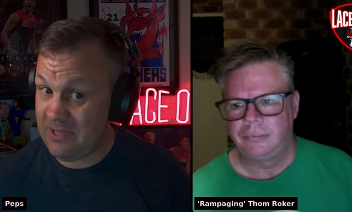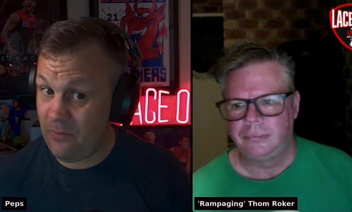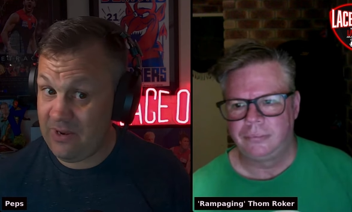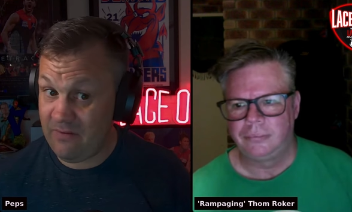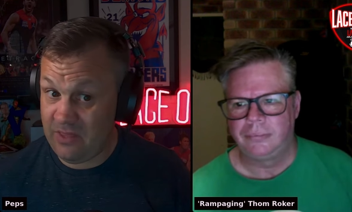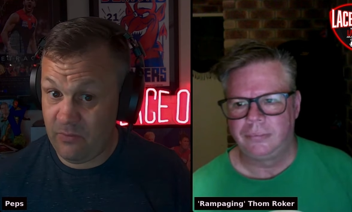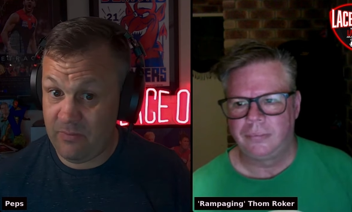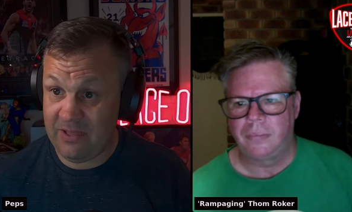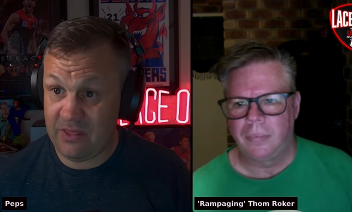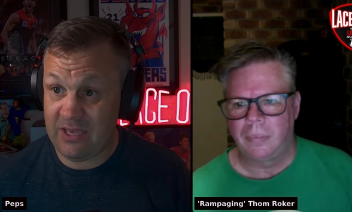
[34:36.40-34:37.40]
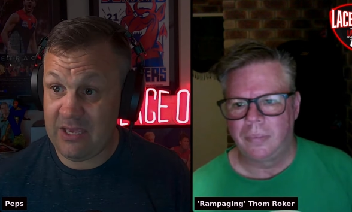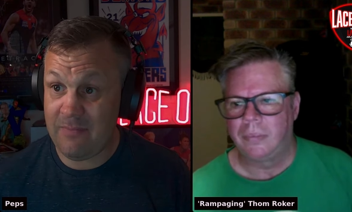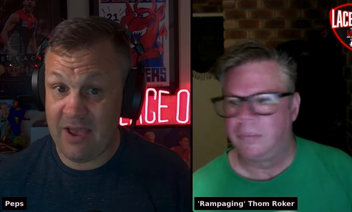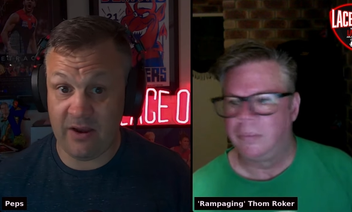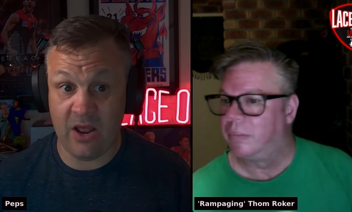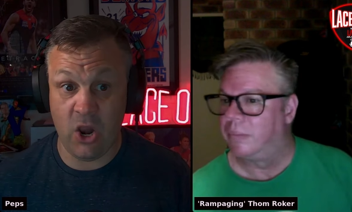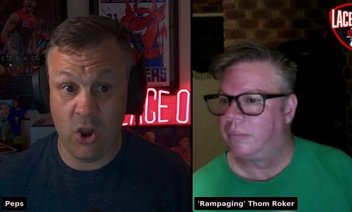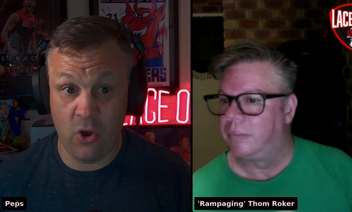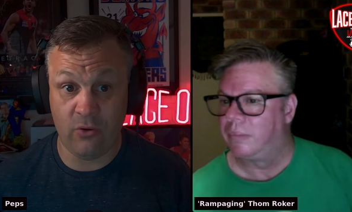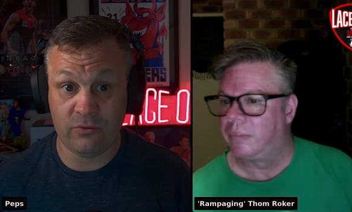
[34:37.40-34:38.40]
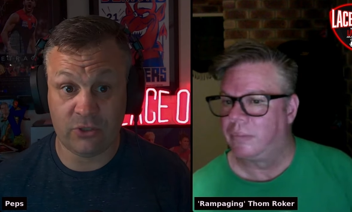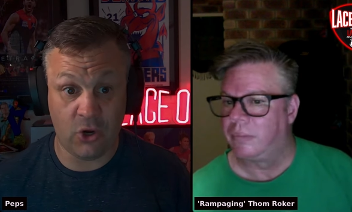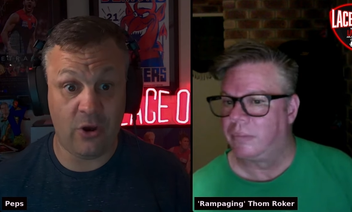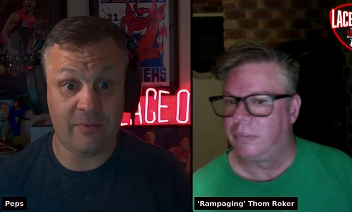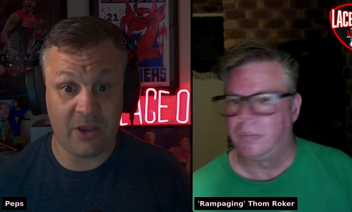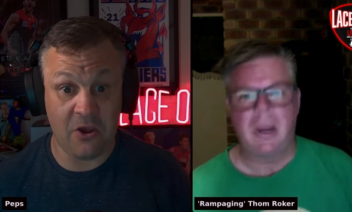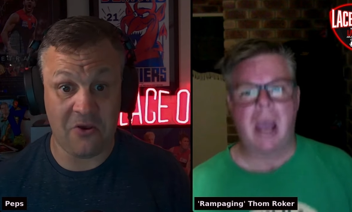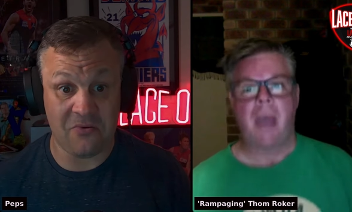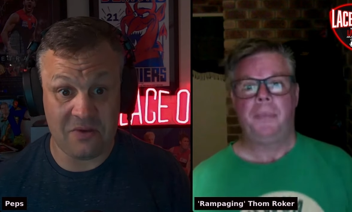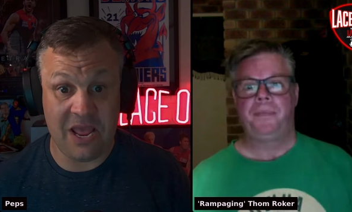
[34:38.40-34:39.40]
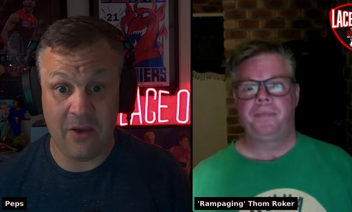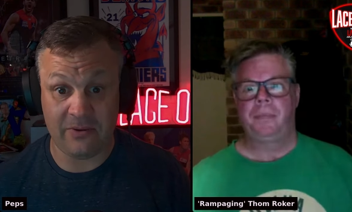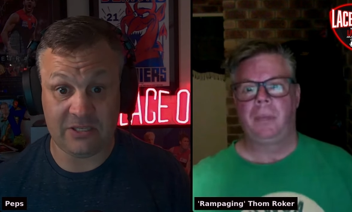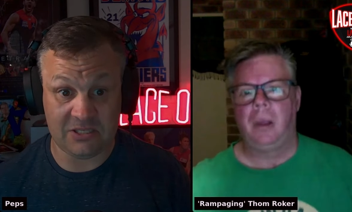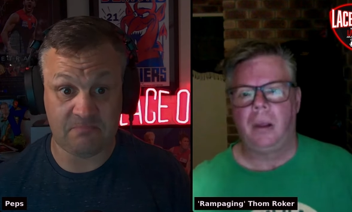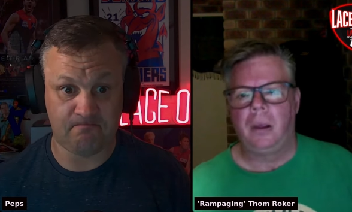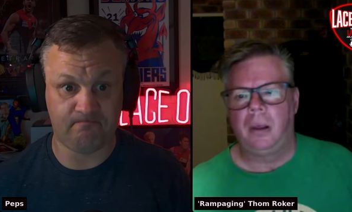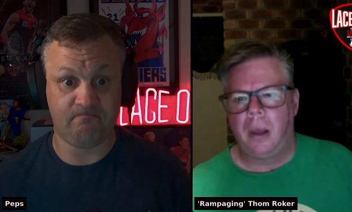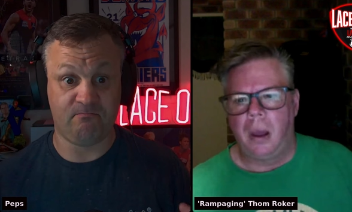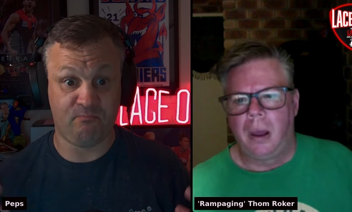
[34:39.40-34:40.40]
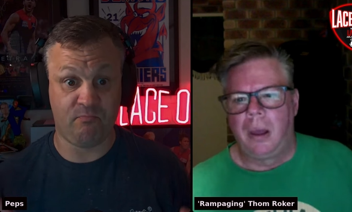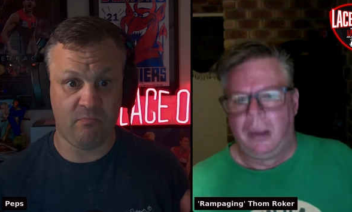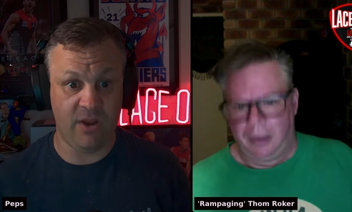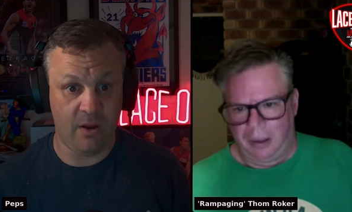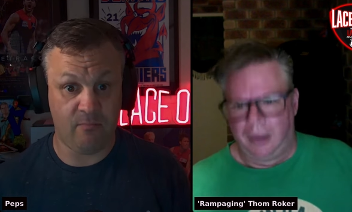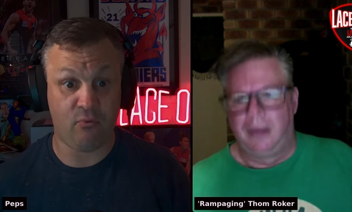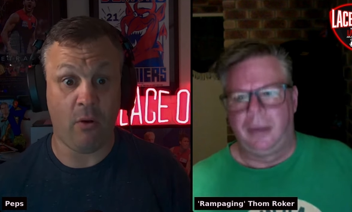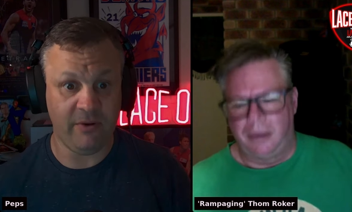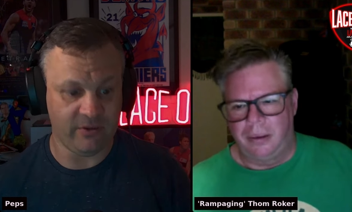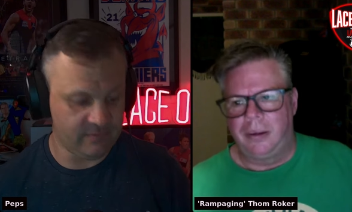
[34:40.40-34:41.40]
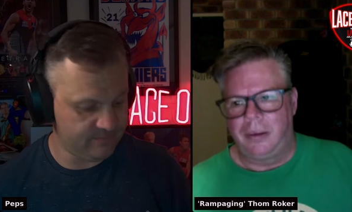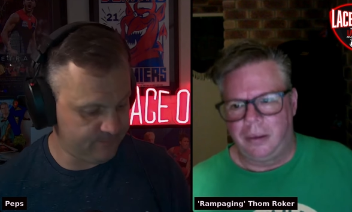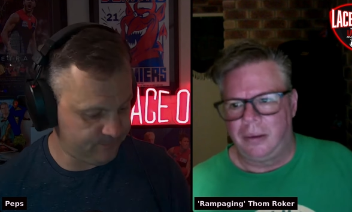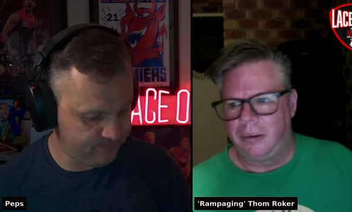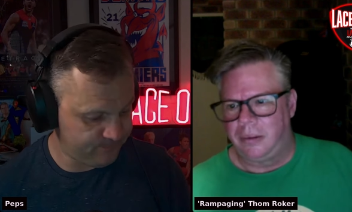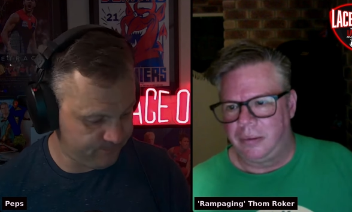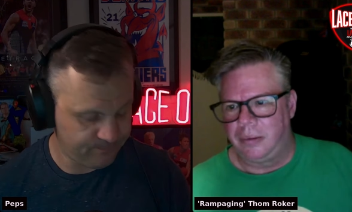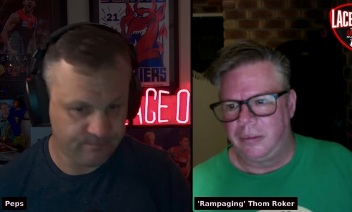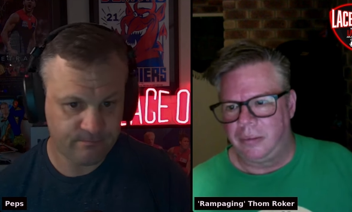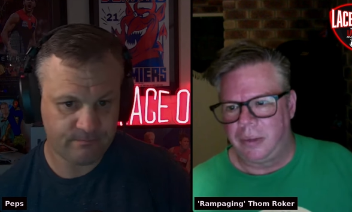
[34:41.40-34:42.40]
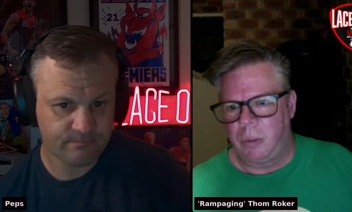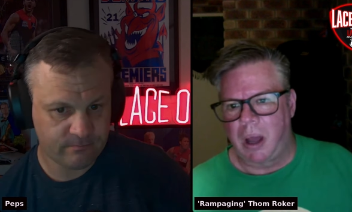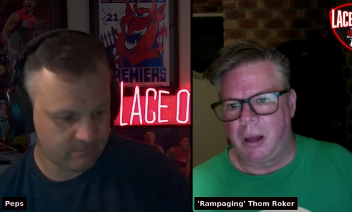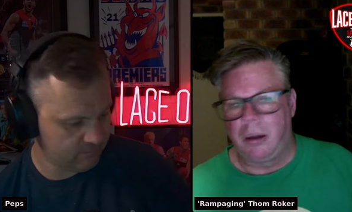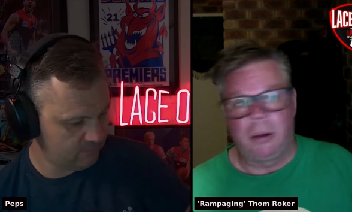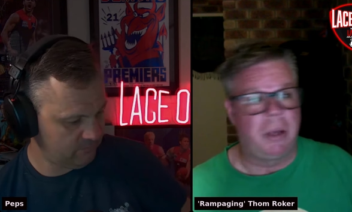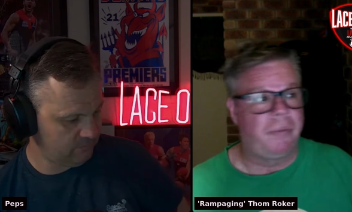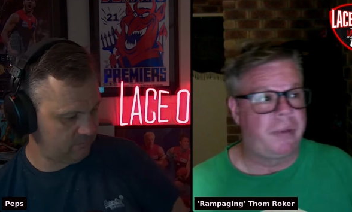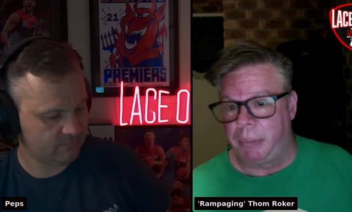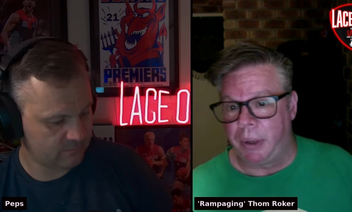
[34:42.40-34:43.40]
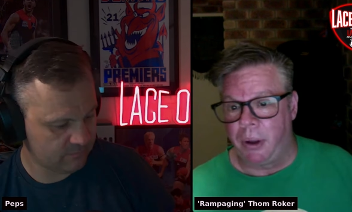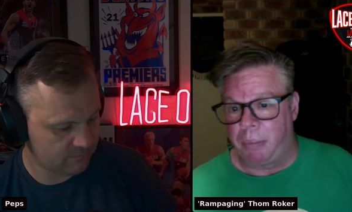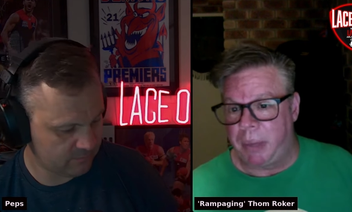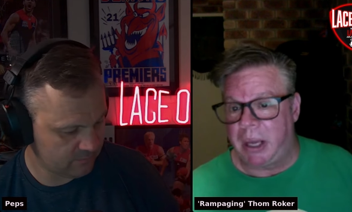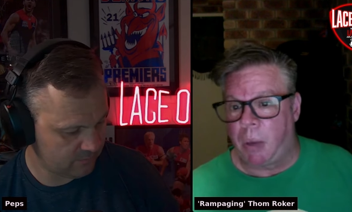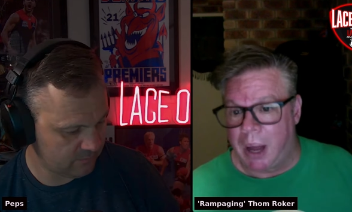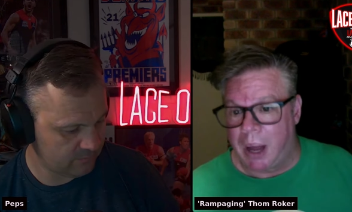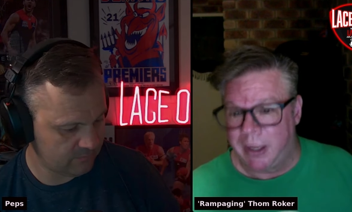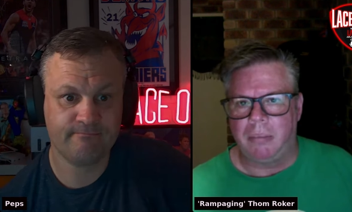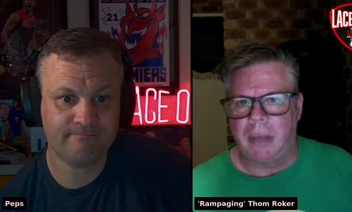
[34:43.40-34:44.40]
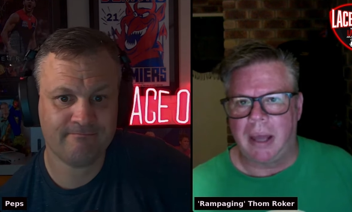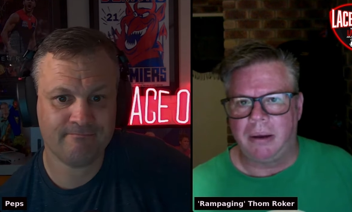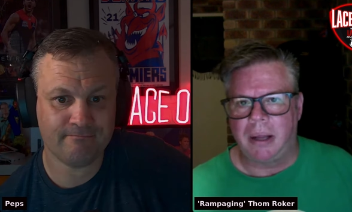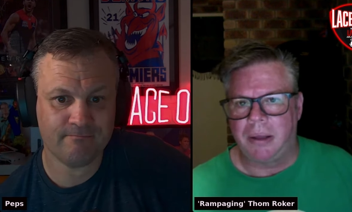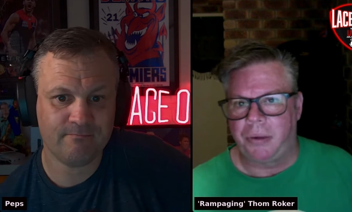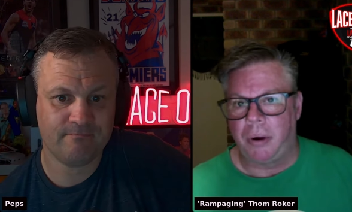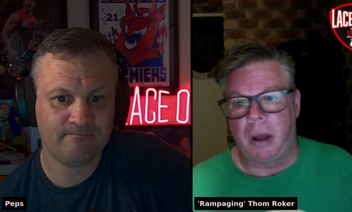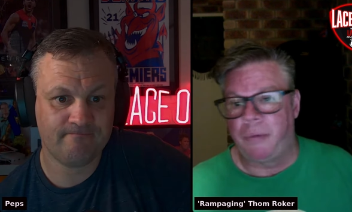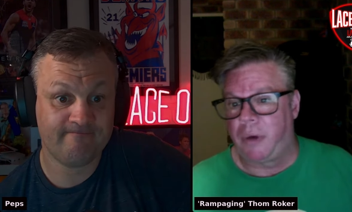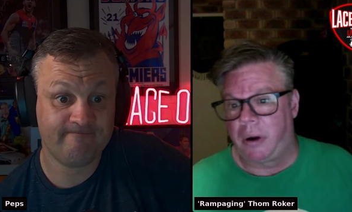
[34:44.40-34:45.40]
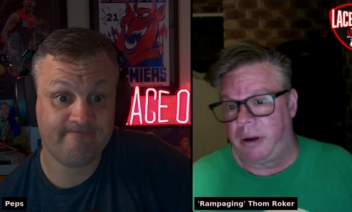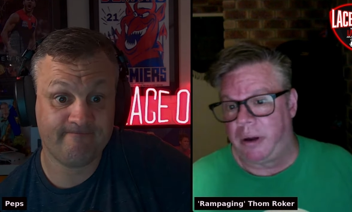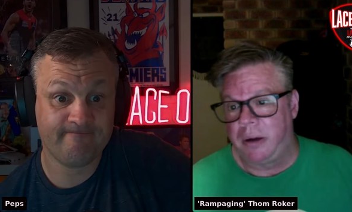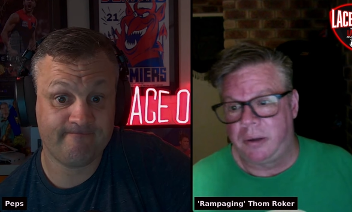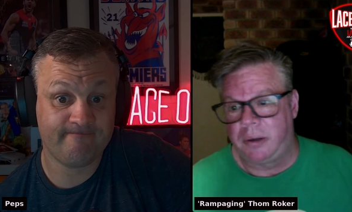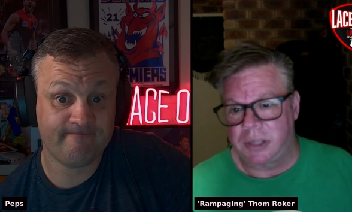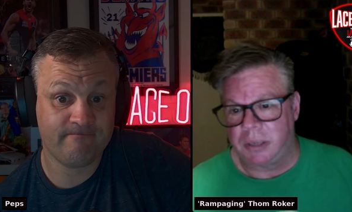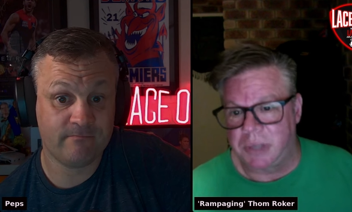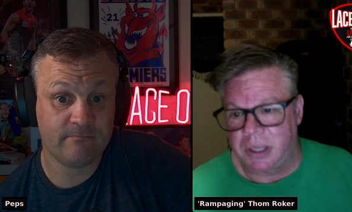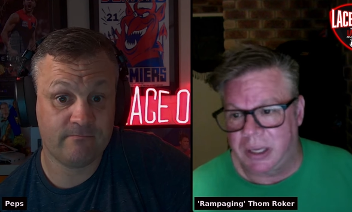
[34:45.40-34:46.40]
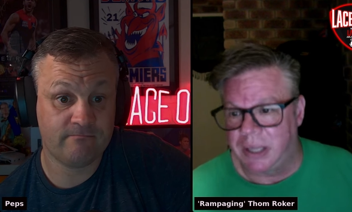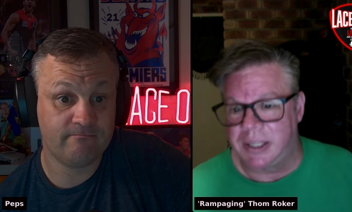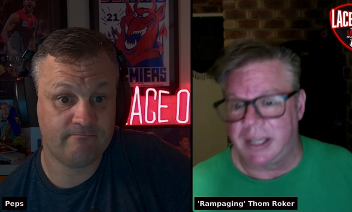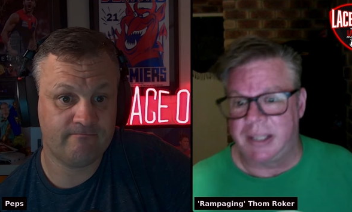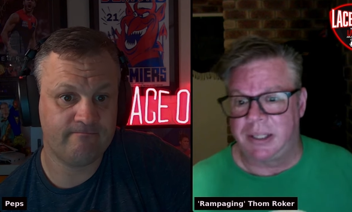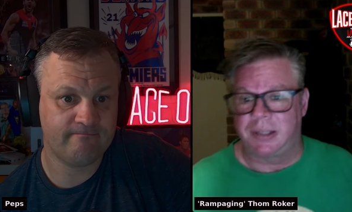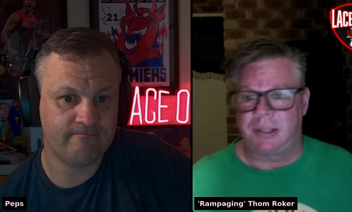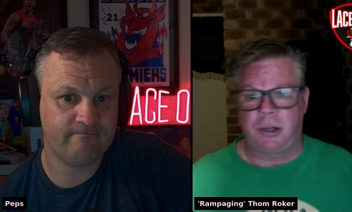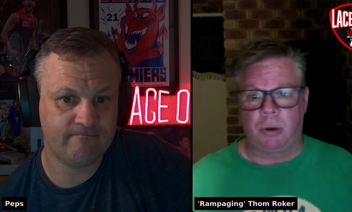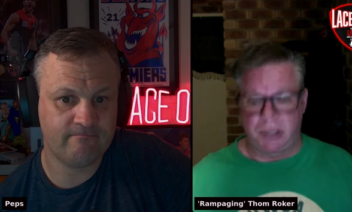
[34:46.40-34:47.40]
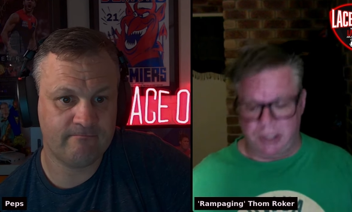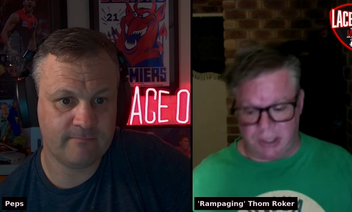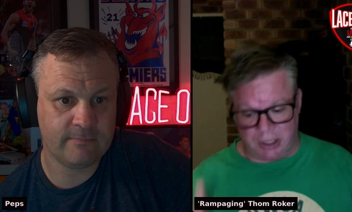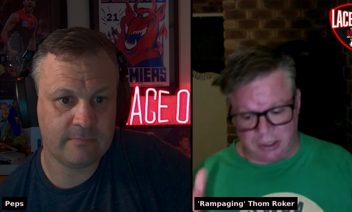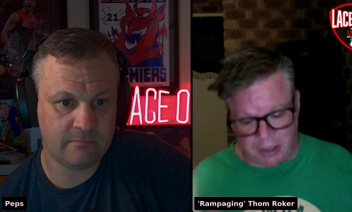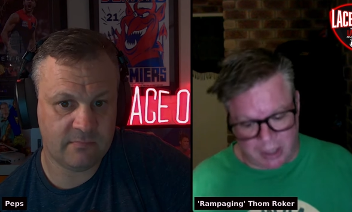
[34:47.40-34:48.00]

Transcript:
Speaker 1: that we didn't think we'd be thinking about a long time ago, now it's, prominent.
Speaker 2: Well, look, you've sort of picked one, and through no fault of their own, because he was a consensus choice, and